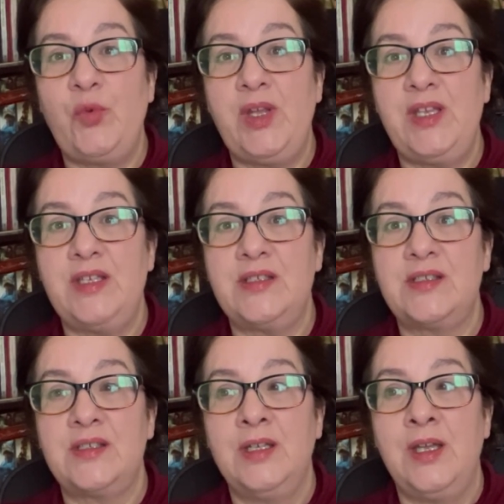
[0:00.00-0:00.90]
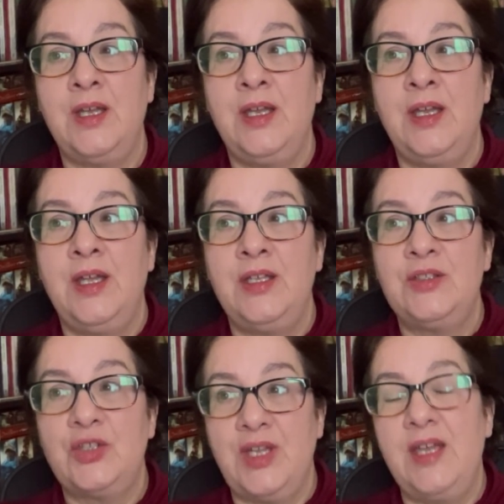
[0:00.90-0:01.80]
ways
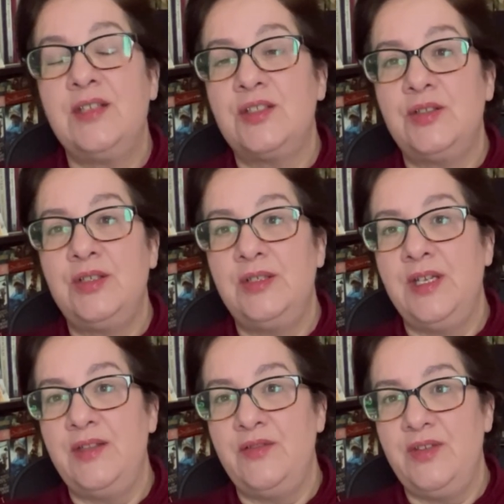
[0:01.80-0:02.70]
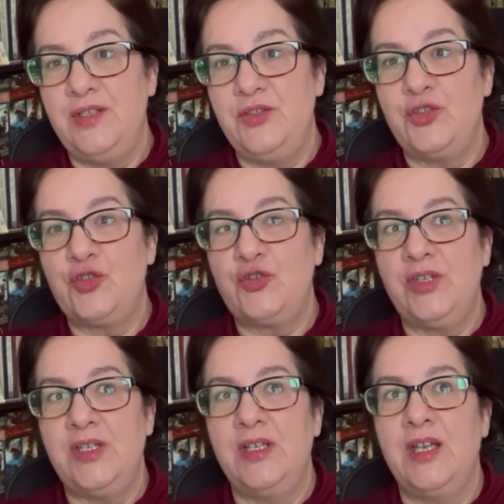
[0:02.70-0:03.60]
to get into
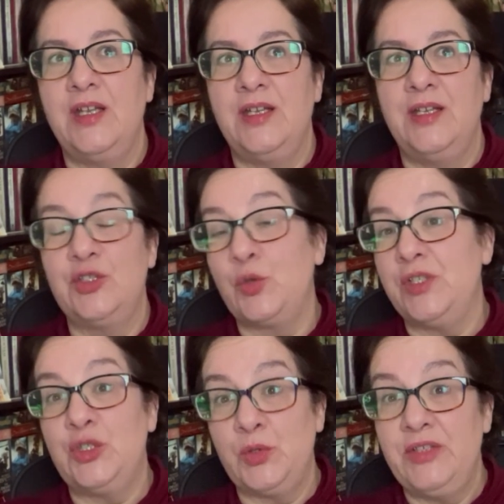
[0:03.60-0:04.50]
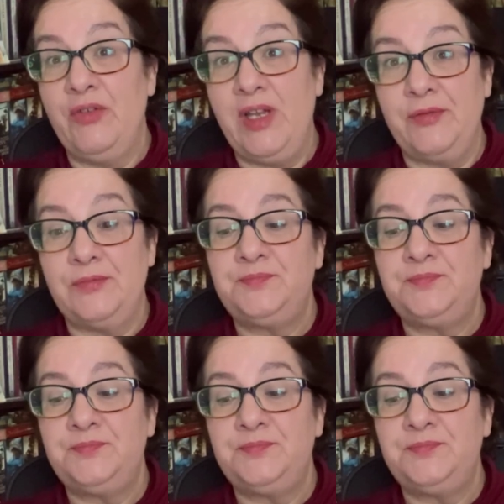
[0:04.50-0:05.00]
industry in 2025.